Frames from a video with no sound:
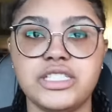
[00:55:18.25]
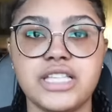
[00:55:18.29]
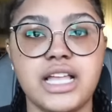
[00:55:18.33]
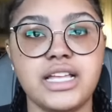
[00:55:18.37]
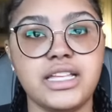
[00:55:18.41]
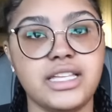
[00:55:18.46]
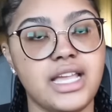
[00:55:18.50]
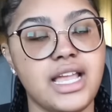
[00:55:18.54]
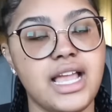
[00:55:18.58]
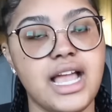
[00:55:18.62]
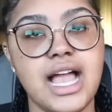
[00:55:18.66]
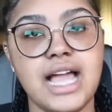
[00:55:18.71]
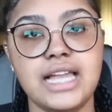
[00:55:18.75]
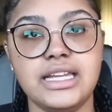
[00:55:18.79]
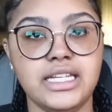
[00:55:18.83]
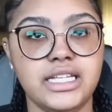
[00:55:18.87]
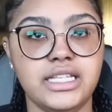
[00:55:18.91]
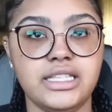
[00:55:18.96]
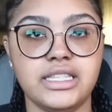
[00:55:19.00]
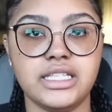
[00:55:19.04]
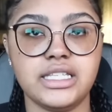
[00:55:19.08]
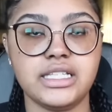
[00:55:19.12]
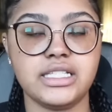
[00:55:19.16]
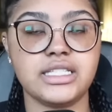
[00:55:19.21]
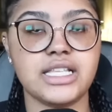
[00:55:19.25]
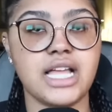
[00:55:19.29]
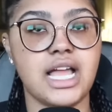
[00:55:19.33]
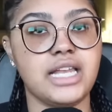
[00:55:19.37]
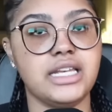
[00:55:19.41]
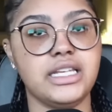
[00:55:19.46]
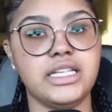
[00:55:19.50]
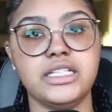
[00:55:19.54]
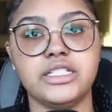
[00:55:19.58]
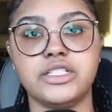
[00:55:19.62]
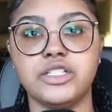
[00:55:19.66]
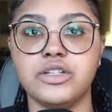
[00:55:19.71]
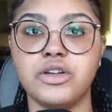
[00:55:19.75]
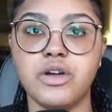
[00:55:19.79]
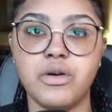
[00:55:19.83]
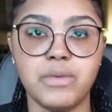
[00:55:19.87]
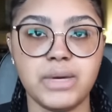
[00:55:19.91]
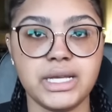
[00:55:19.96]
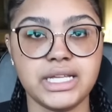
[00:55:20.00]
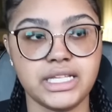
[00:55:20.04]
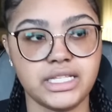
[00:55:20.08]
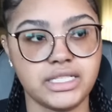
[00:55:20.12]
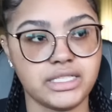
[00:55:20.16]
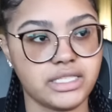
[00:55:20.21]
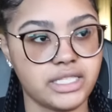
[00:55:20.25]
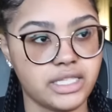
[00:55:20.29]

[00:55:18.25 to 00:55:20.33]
like, yeah, I need this. I need to go against